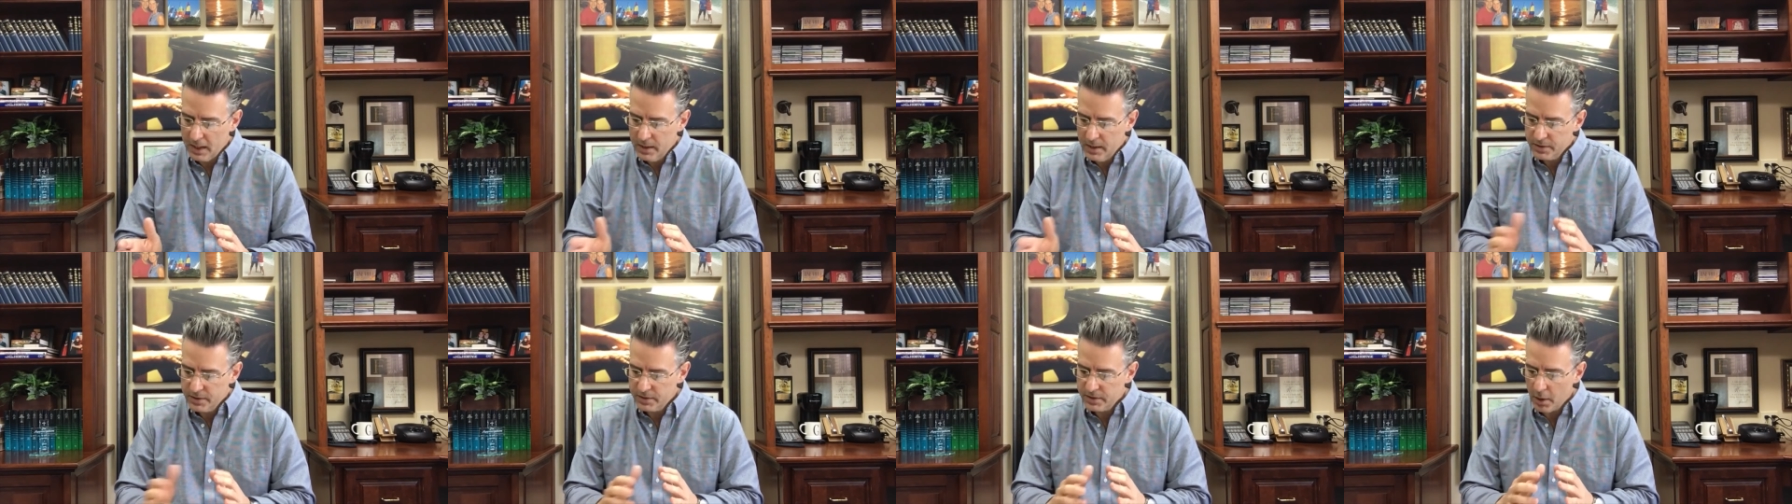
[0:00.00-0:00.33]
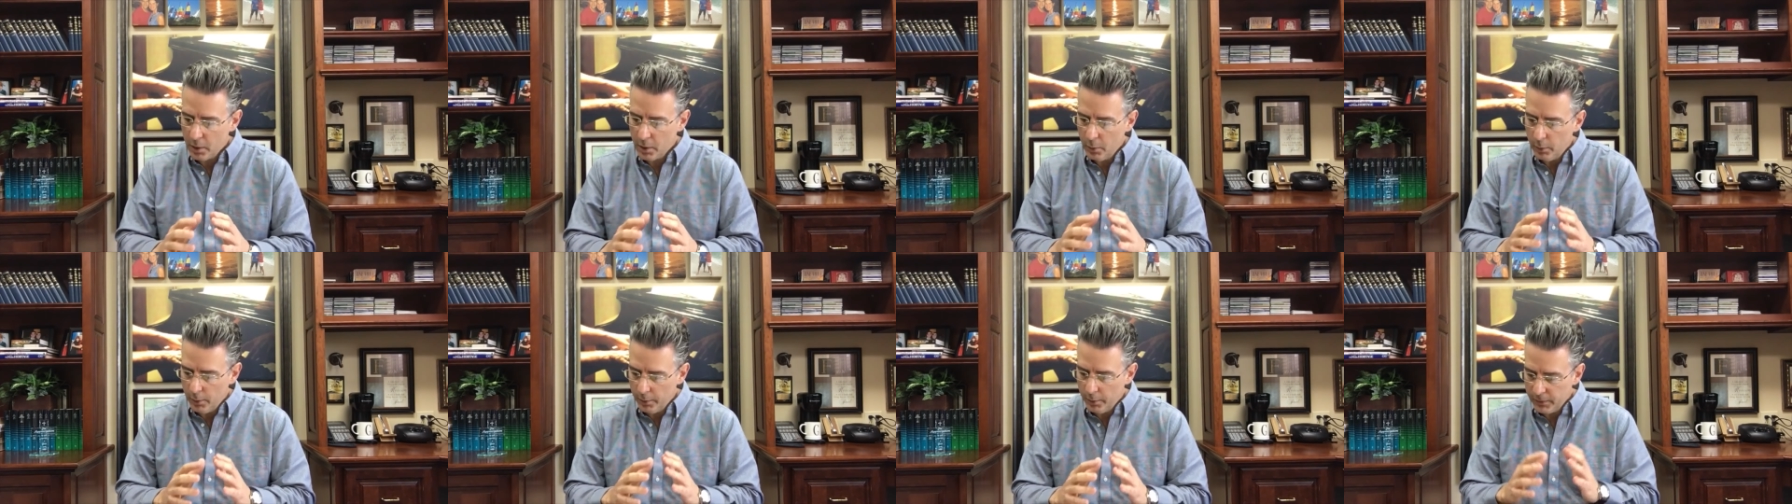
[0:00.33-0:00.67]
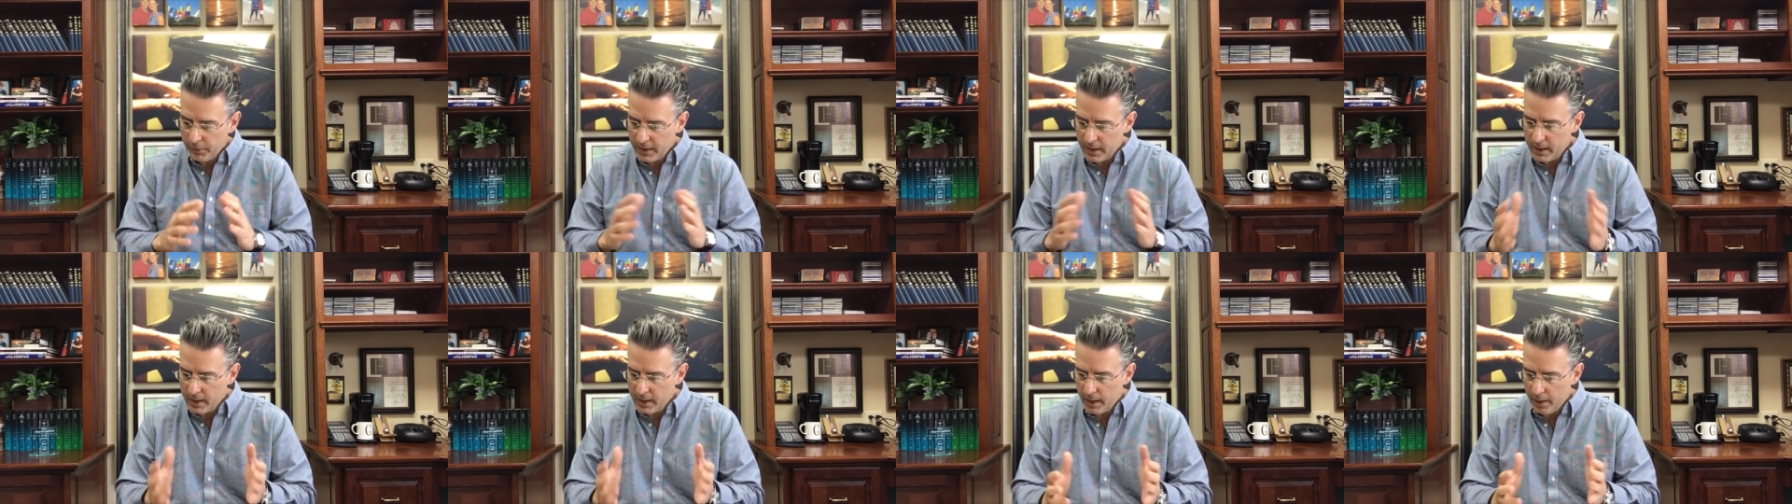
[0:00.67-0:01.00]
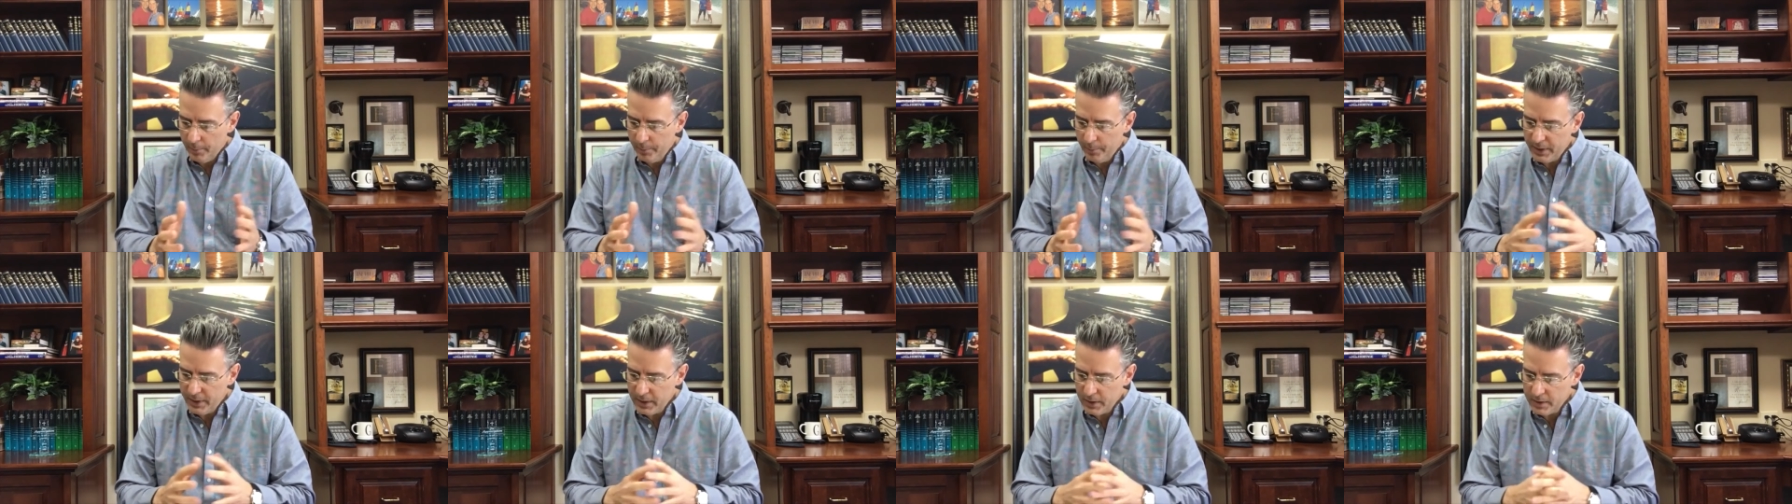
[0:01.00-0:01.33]
So the
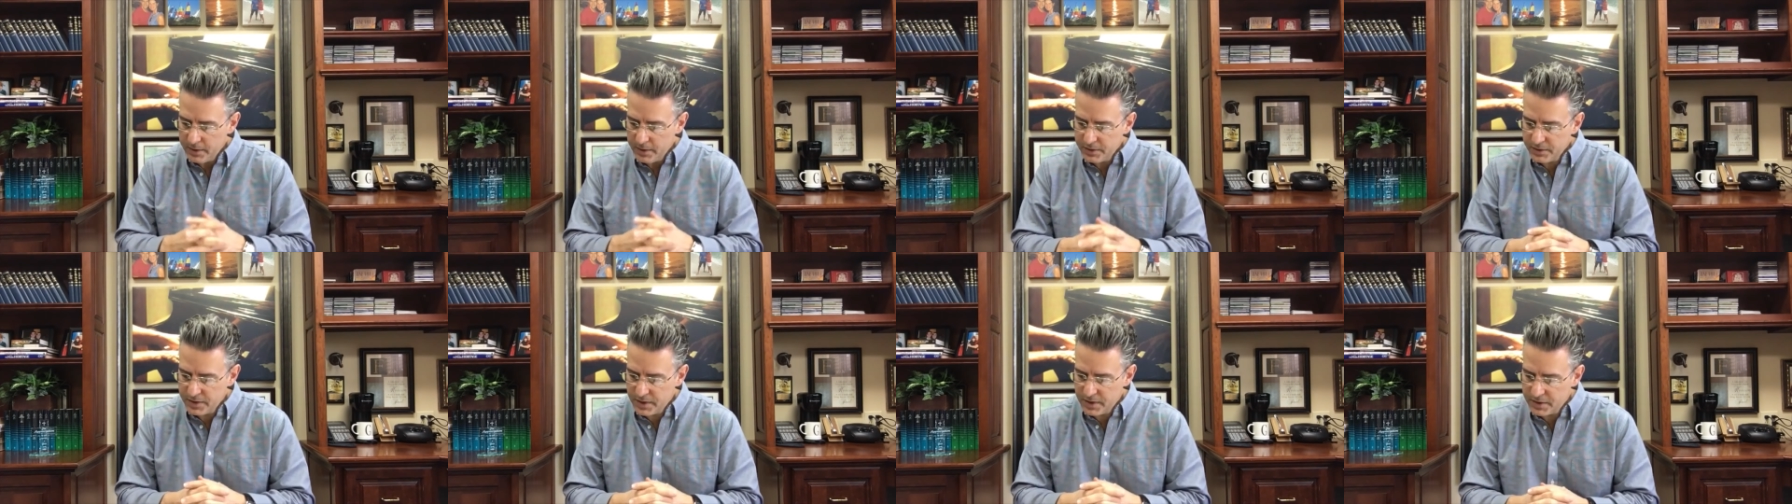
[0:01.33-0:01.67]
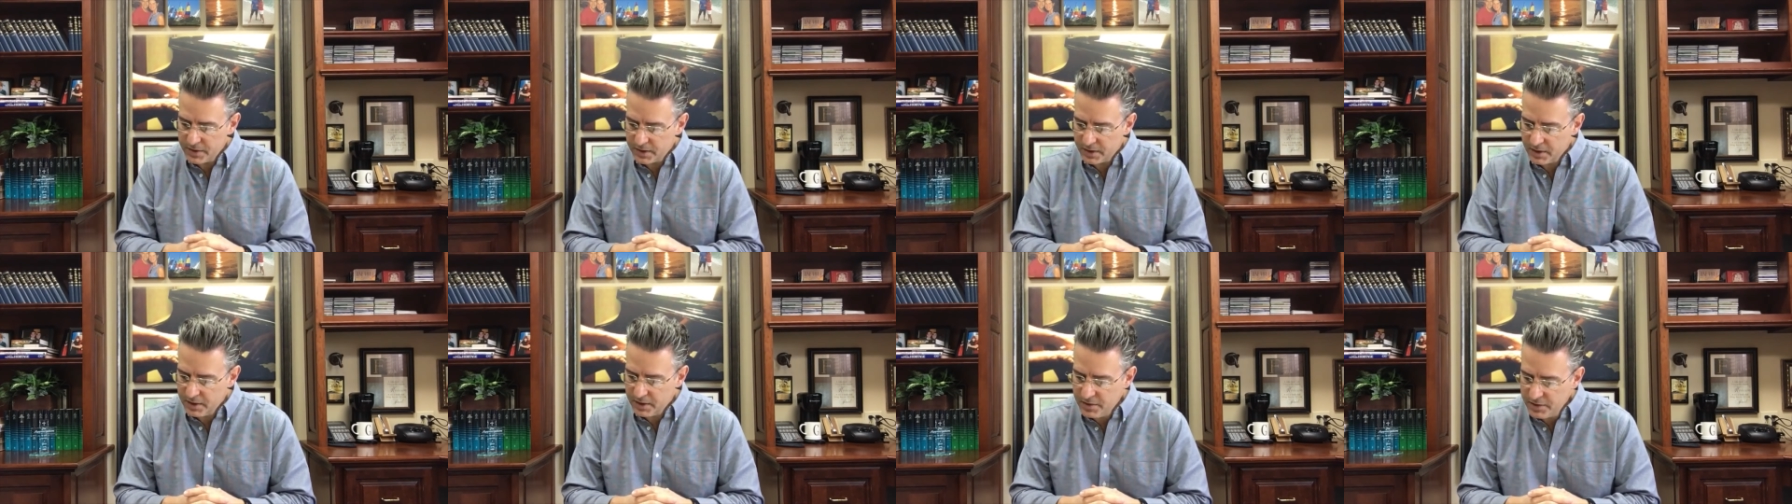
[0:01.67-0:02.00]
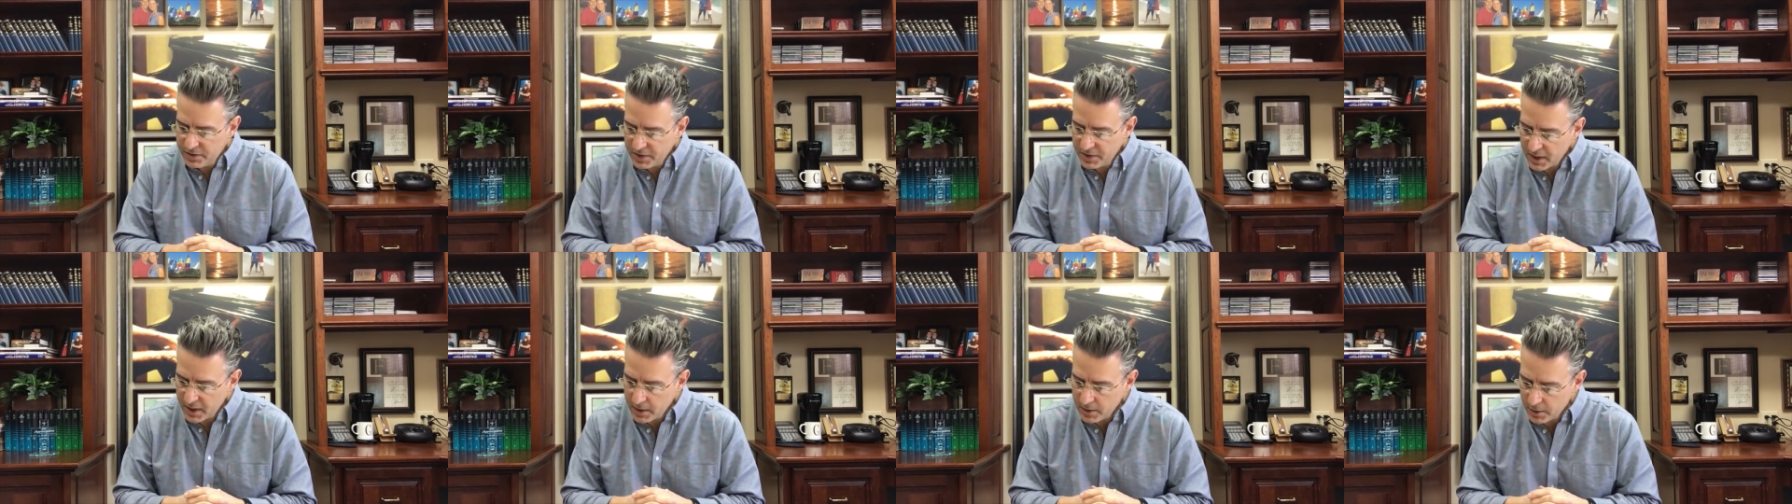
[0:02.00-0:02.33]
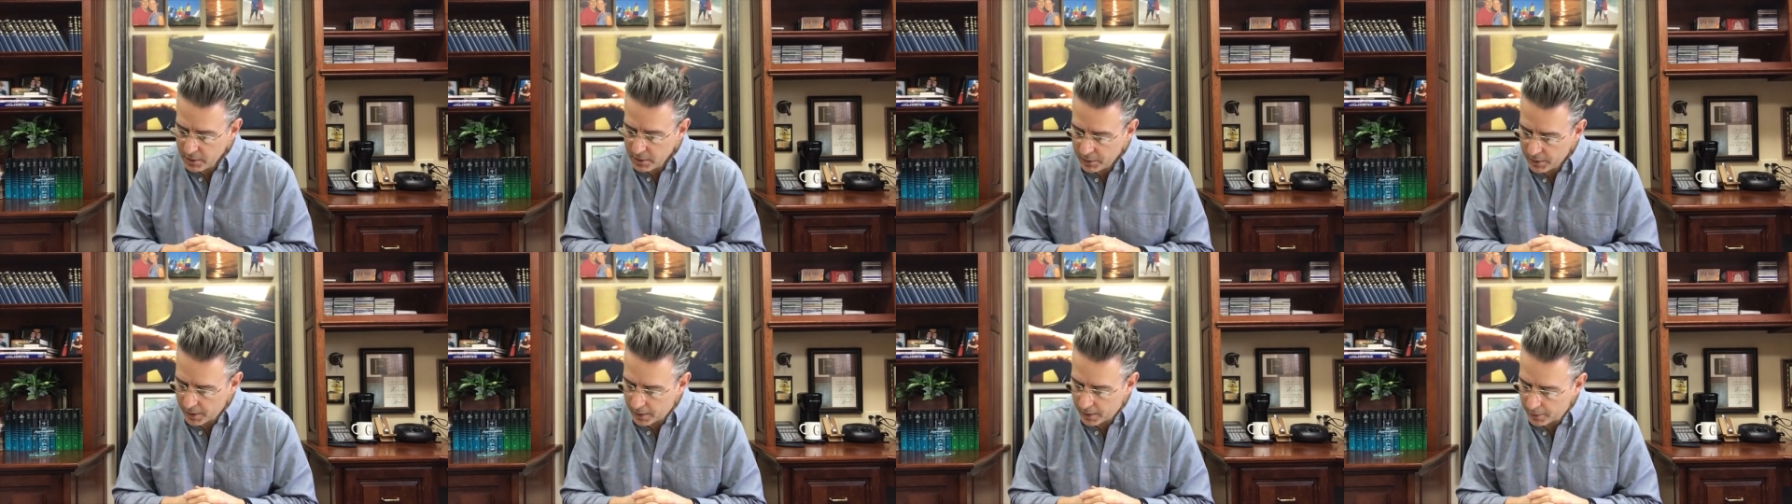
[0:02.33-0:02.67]
appearances
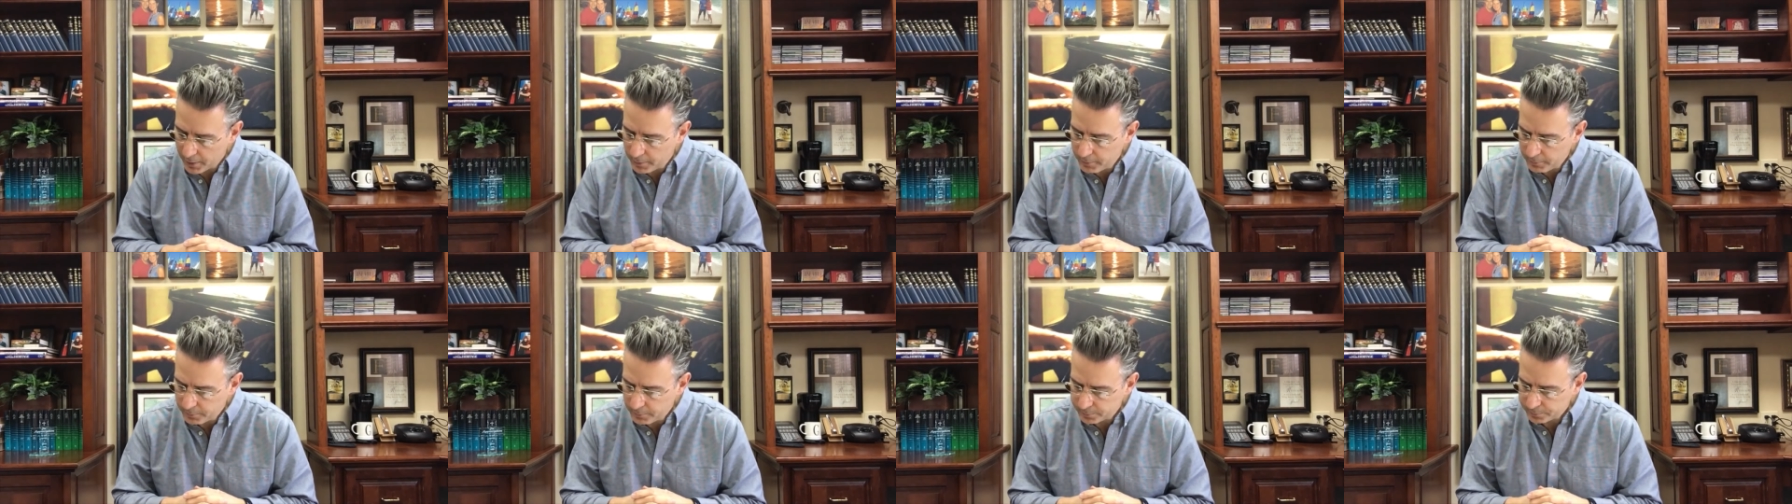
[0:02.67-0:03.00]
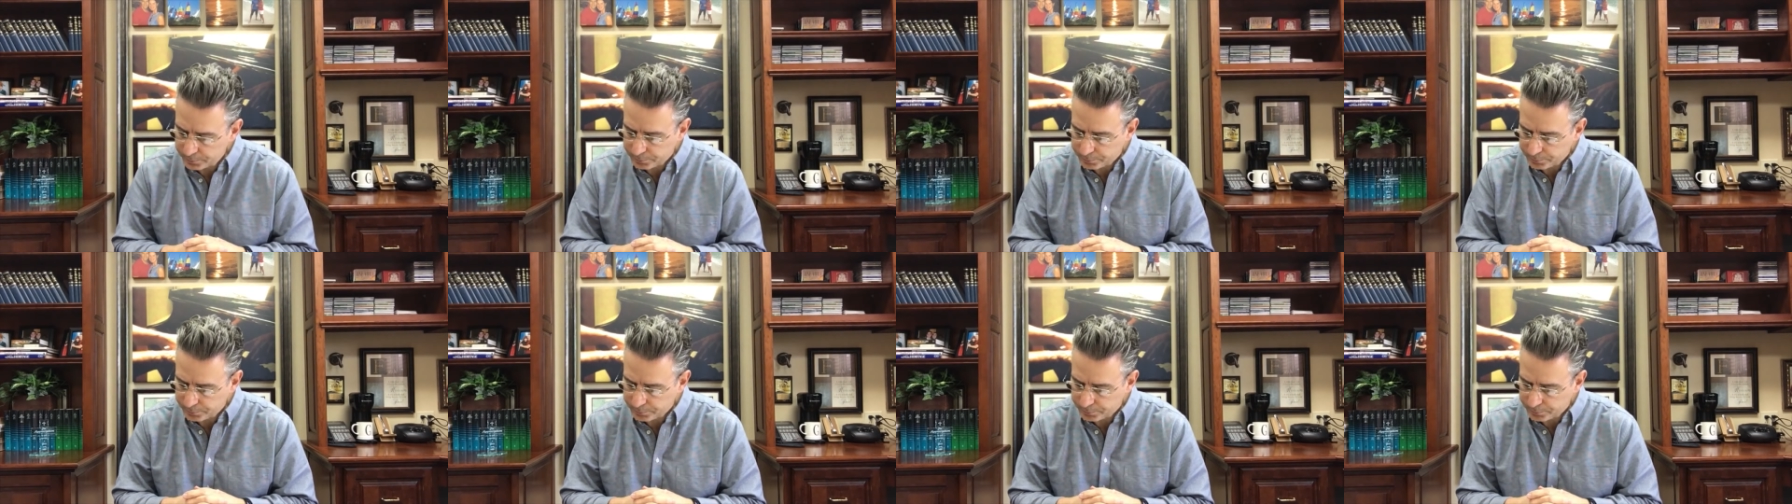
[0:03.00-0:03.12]
continue, though,